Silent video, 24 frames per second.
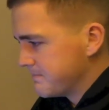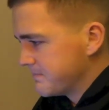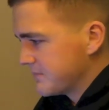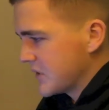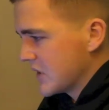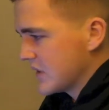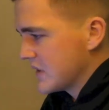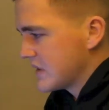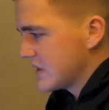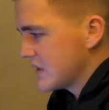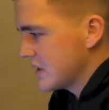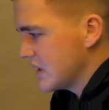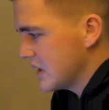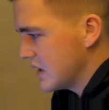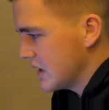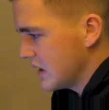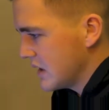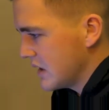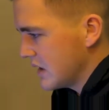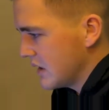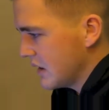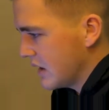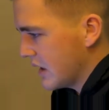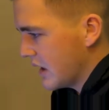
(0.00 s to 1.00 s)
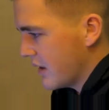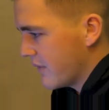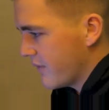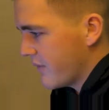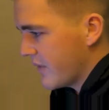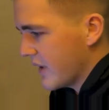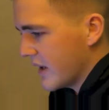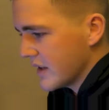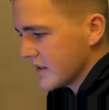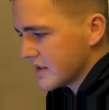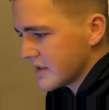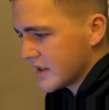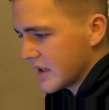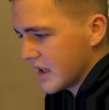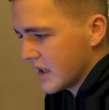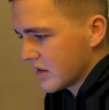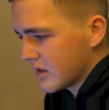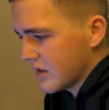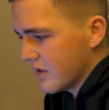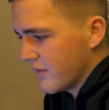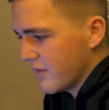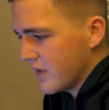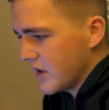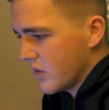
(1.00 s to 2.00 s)
Let's see, on Fast
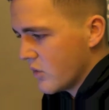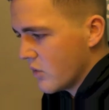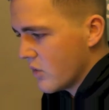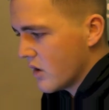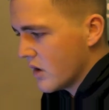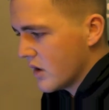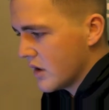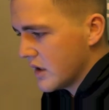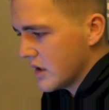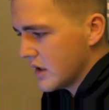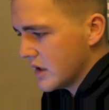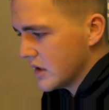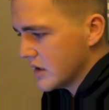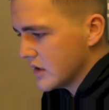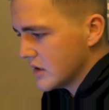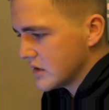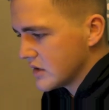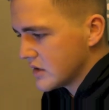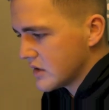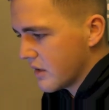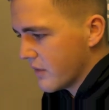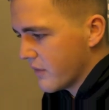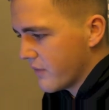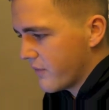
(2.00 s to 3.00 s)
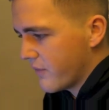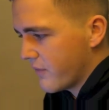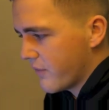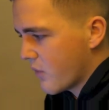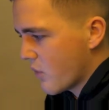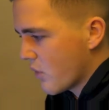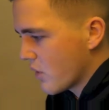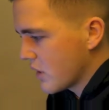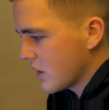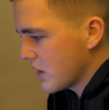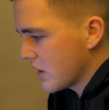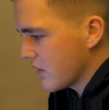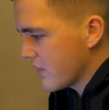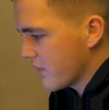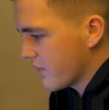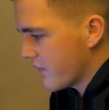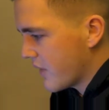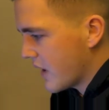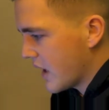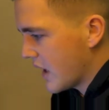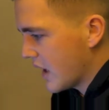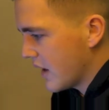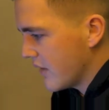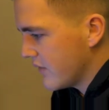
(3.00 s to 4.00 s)
Tech, the V1 is
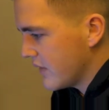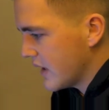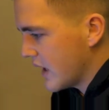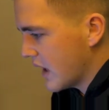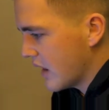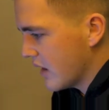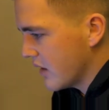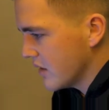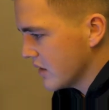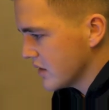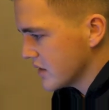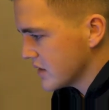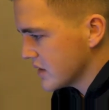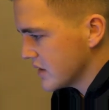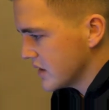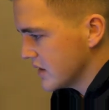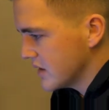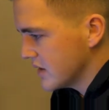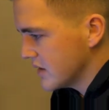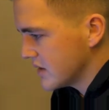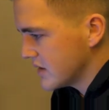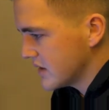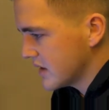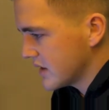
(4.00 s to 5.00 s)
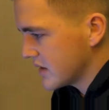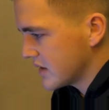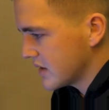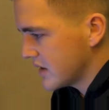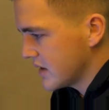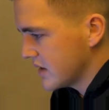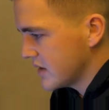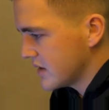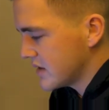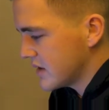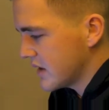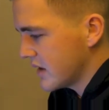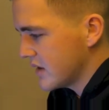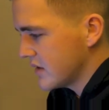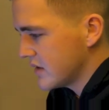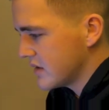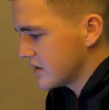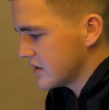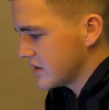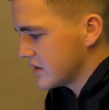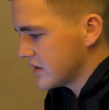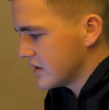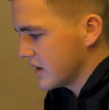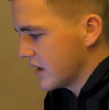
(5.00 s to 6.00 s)

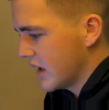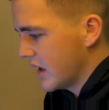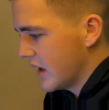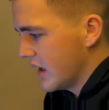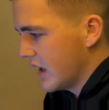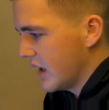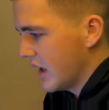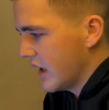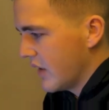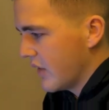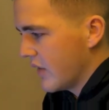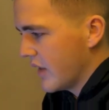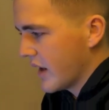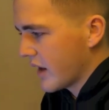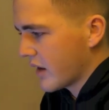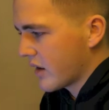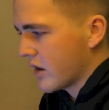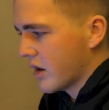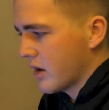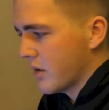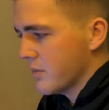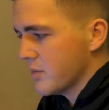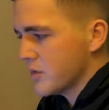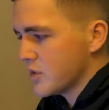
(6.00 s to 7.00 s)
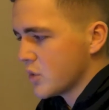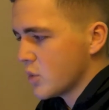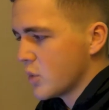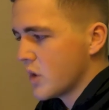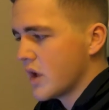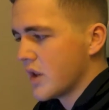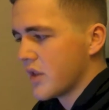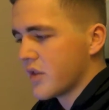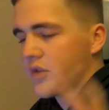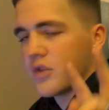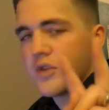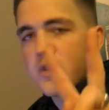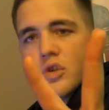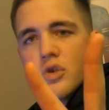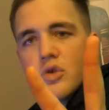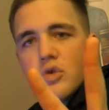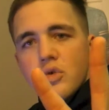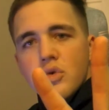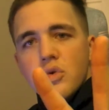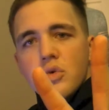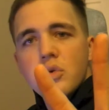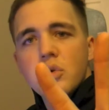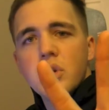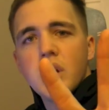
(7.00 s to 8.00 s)
$45.16. That comes with
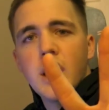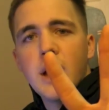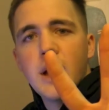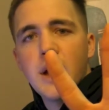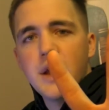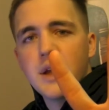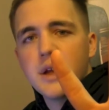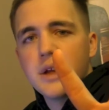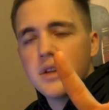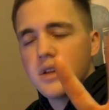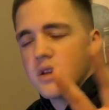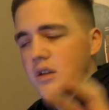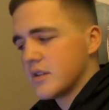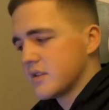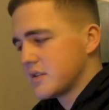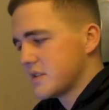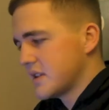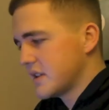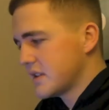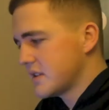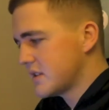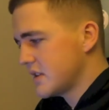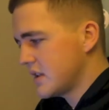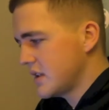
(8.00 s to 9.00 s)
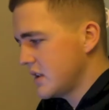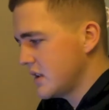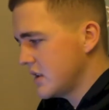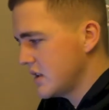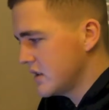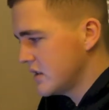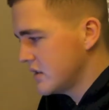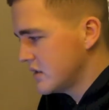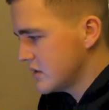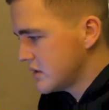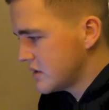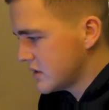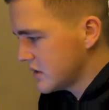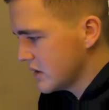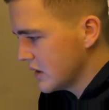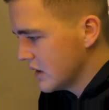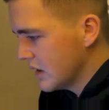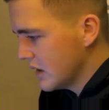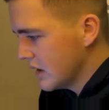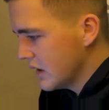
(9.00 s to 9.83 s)
2 iClear 16s.